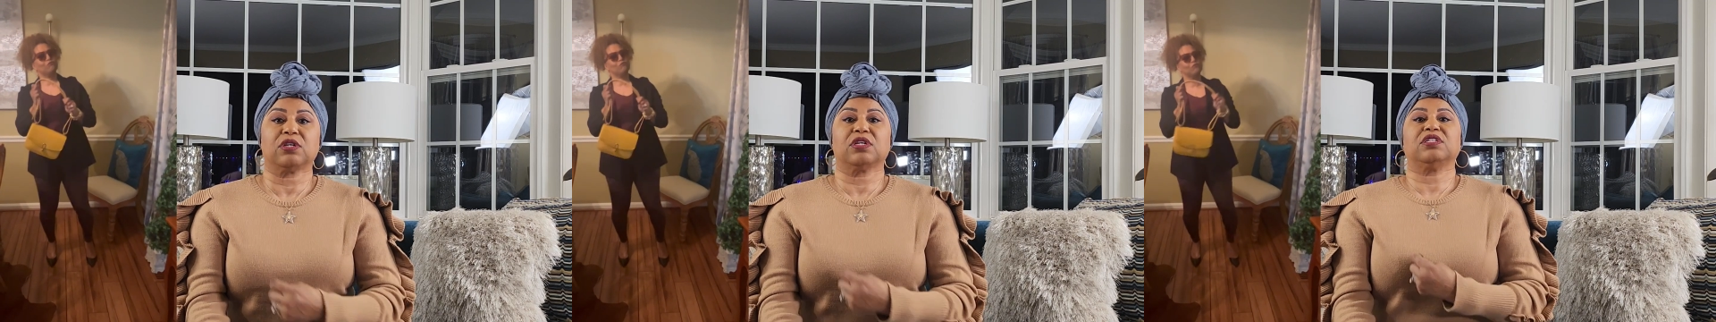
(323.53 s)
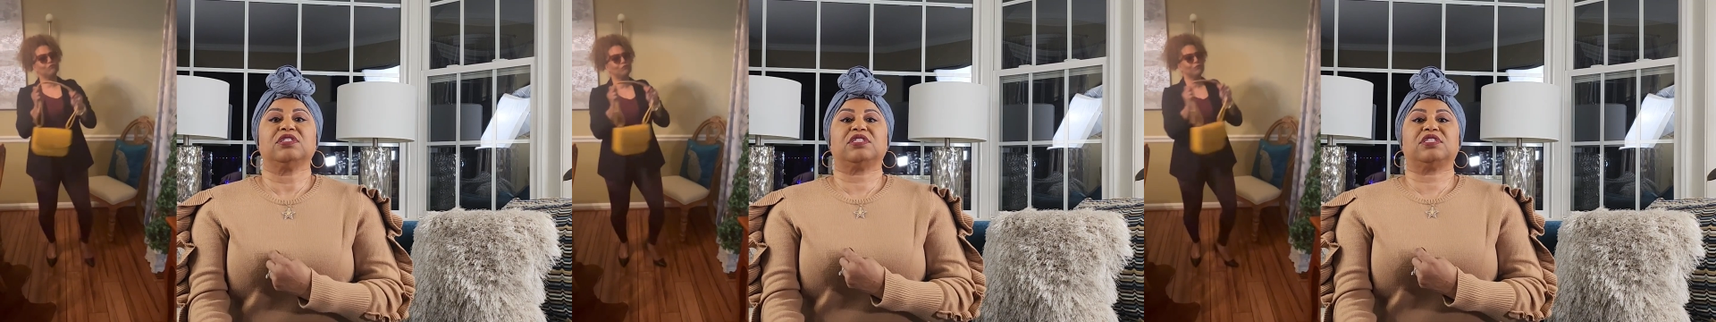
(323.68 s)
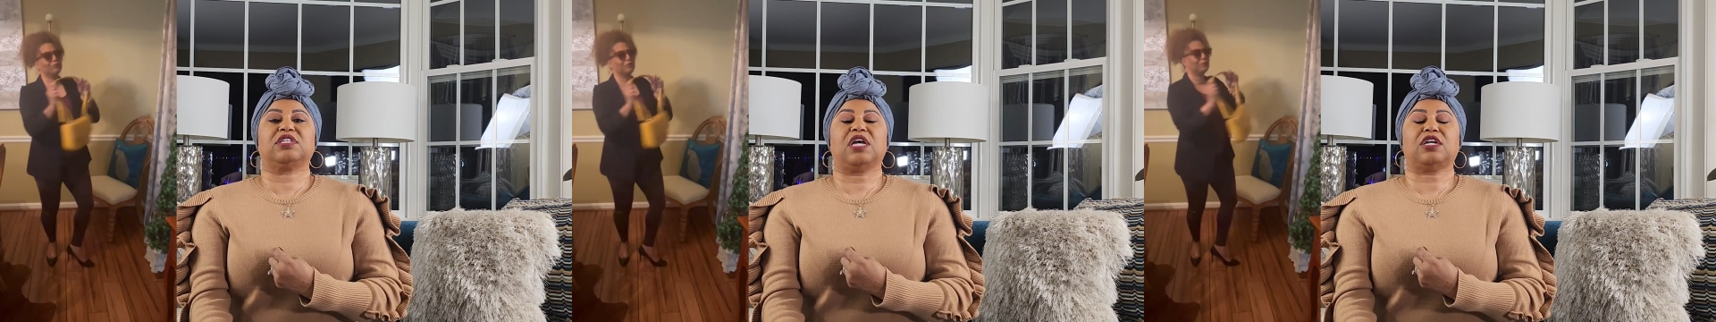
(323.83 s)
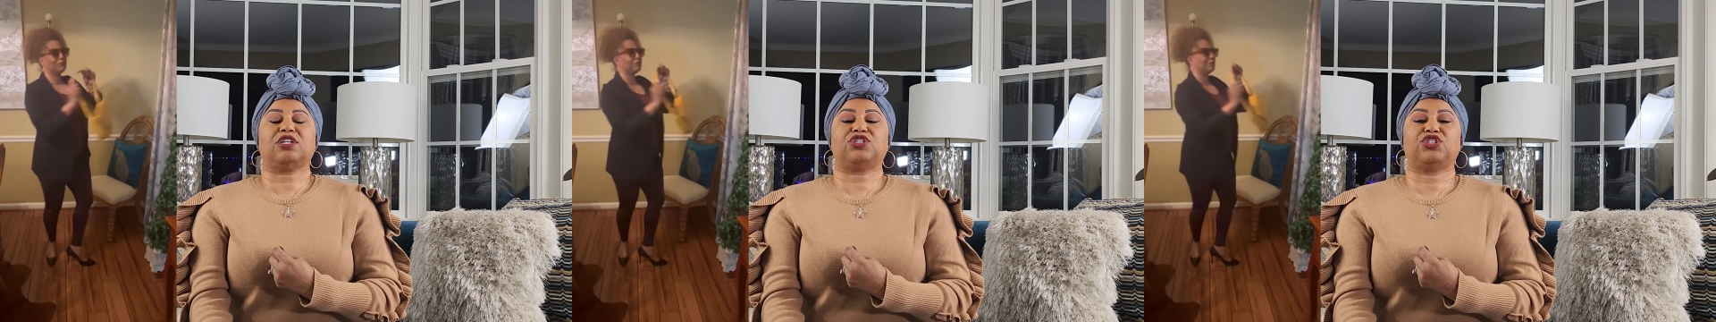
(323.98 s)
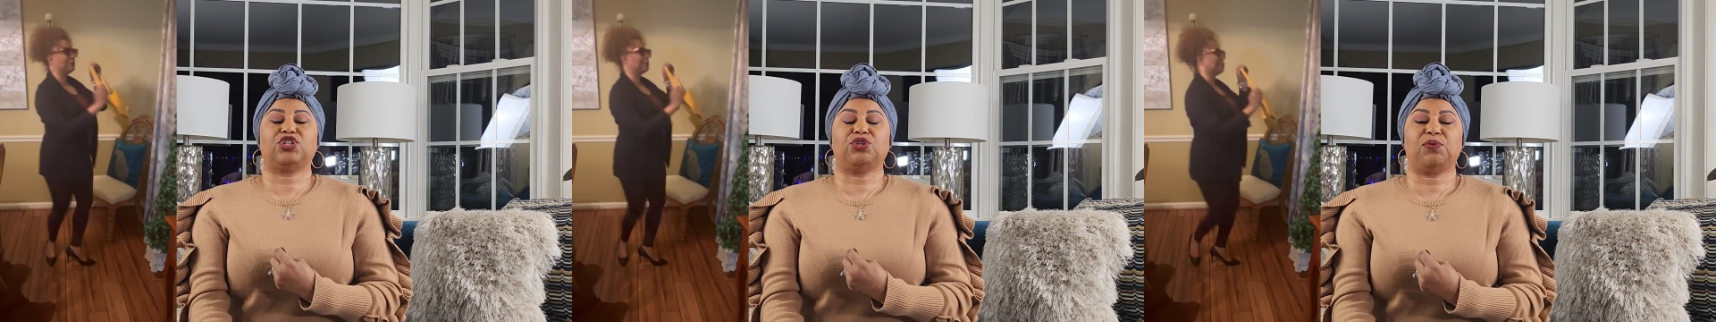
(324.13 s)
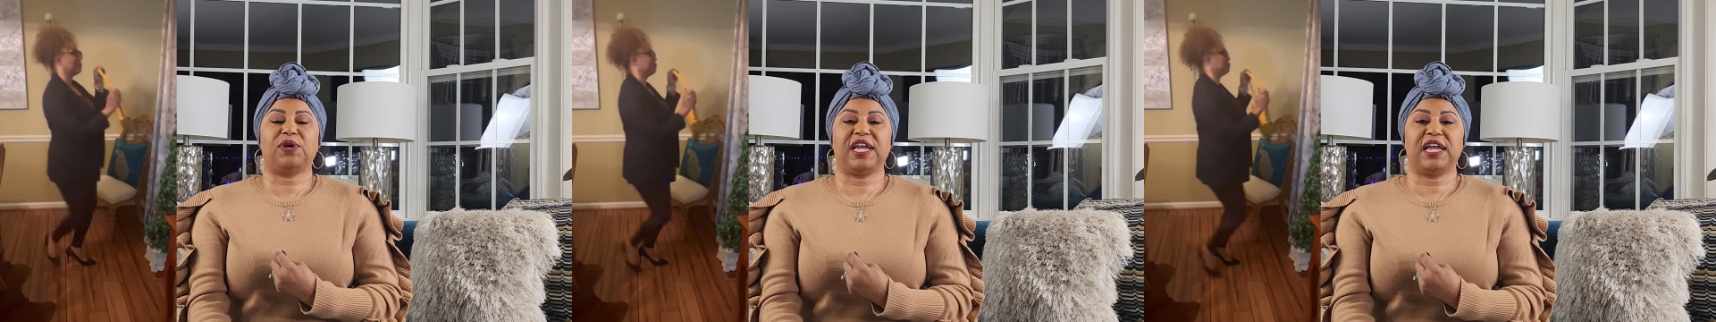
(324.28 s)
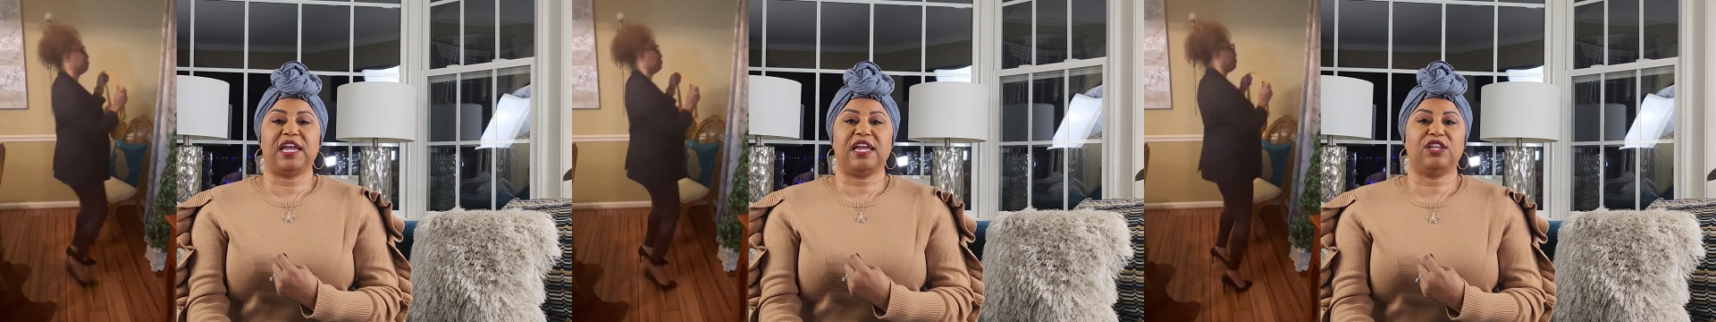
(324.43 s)
sucks you
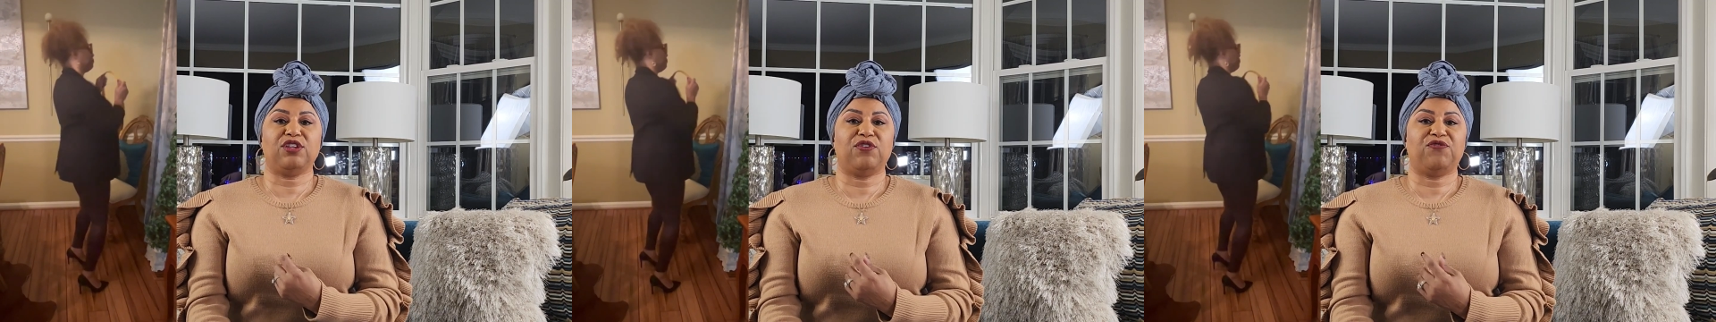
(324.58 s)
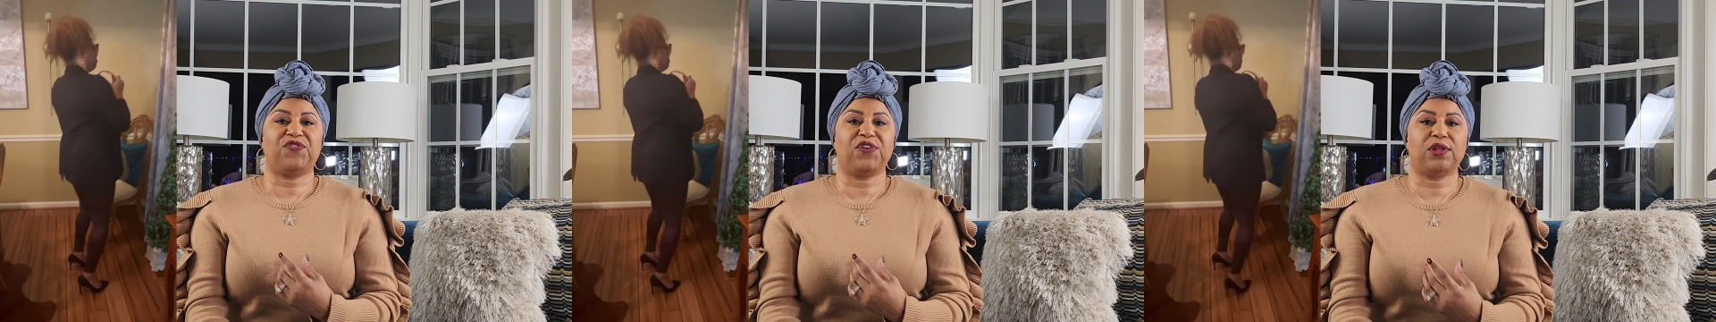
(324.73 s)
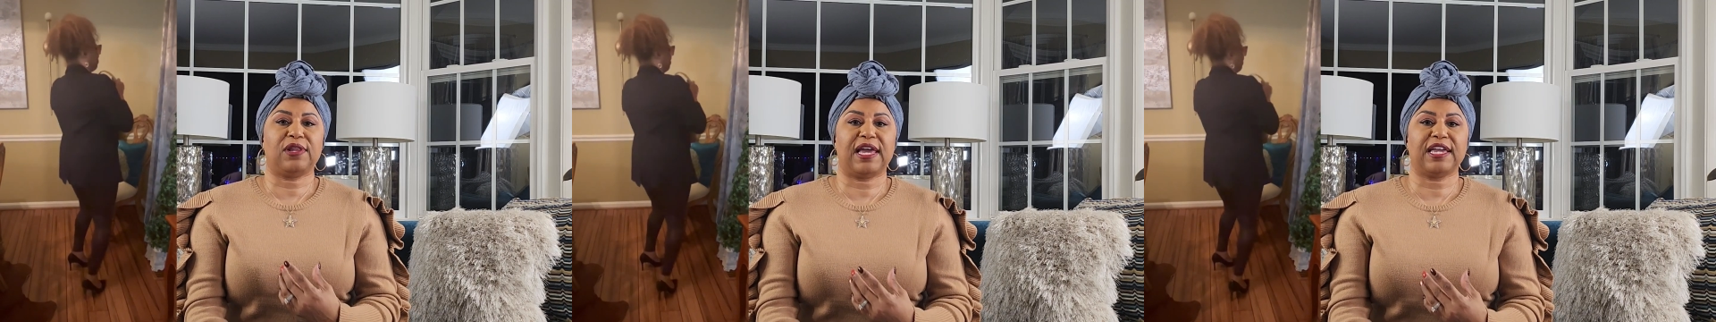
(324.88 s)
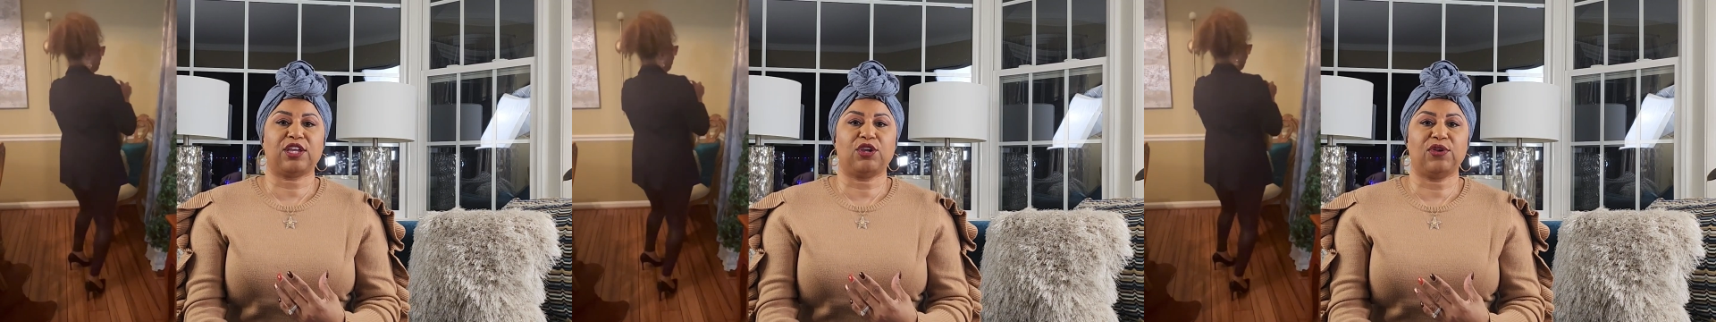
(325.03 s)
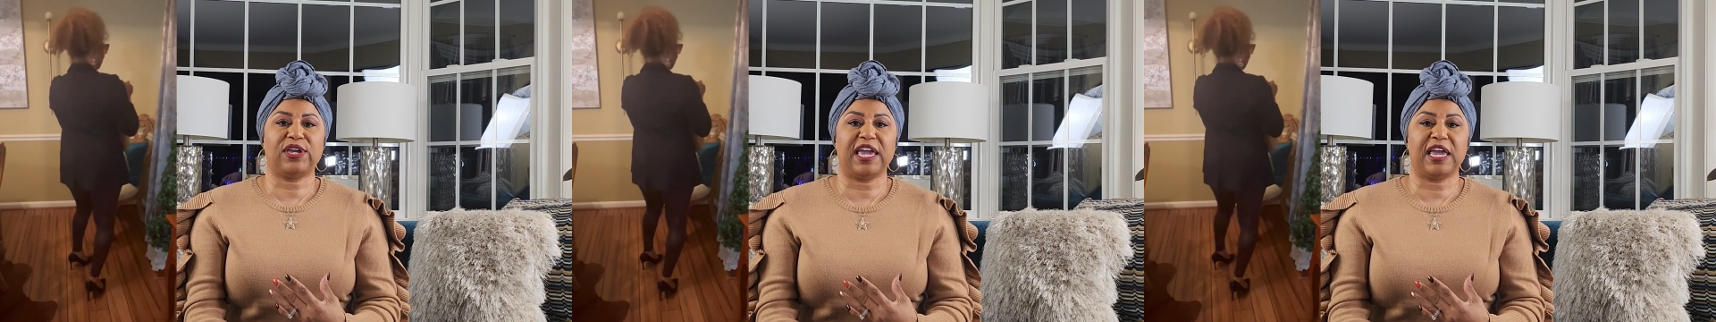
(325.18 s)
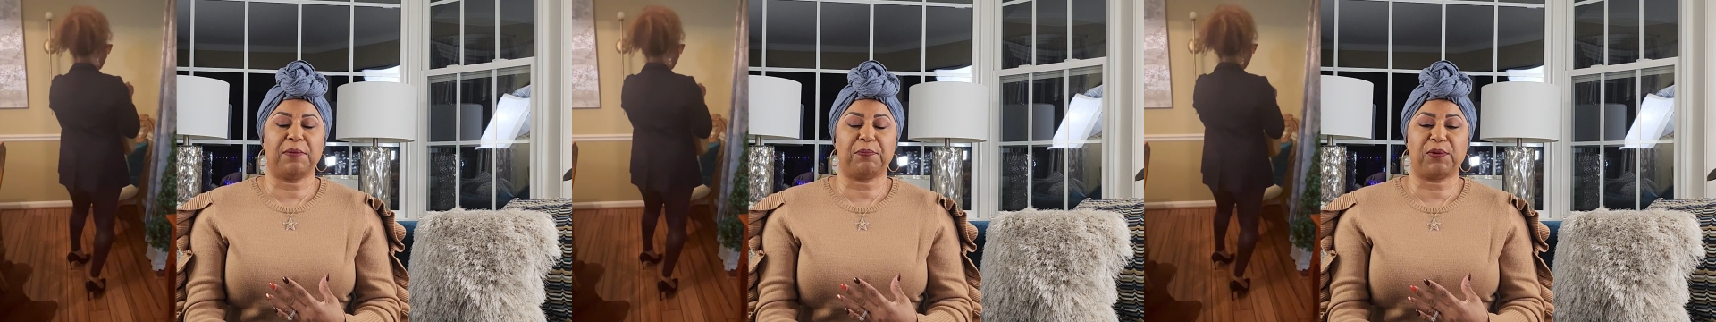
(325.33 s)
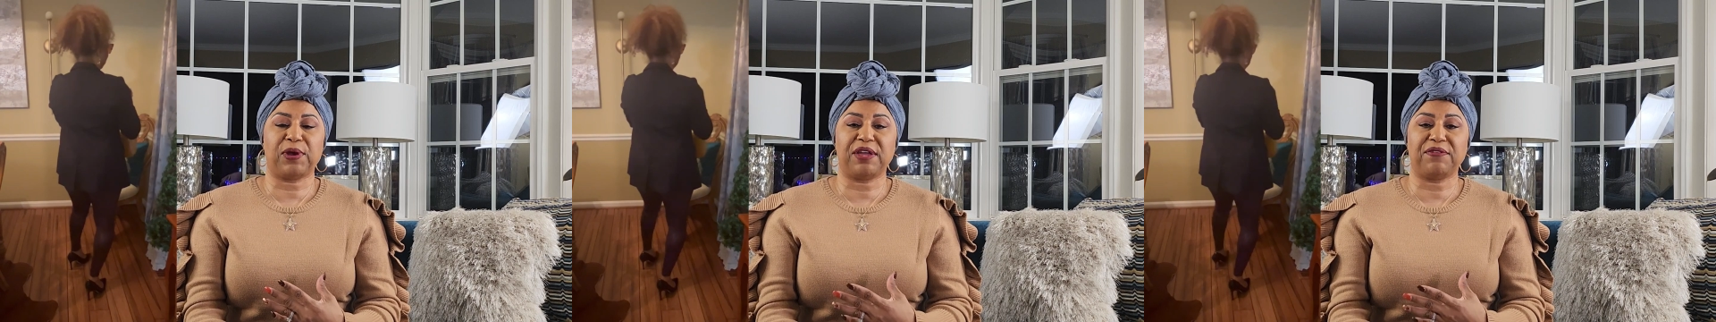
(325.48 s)
in. You feel like you
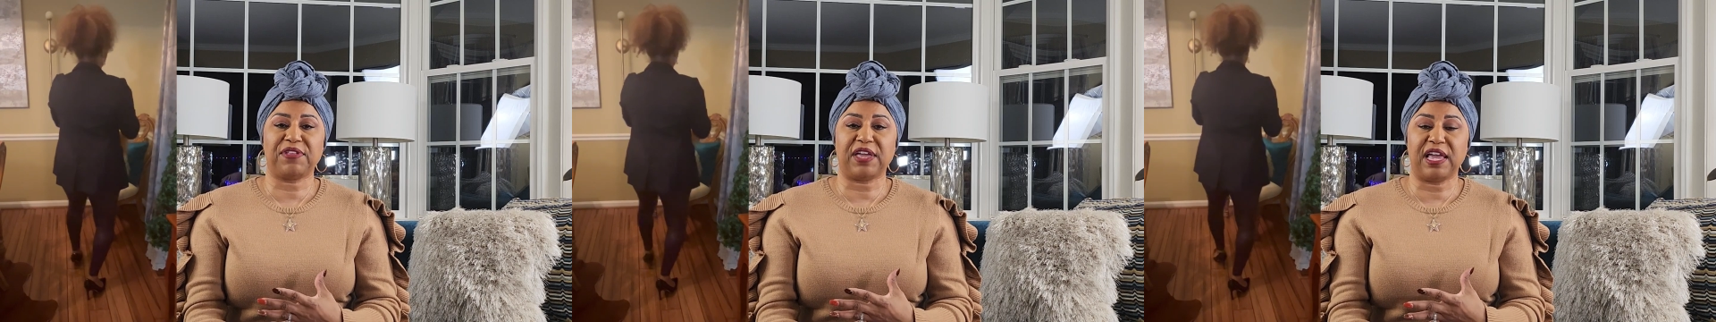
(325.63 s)
can't breathe.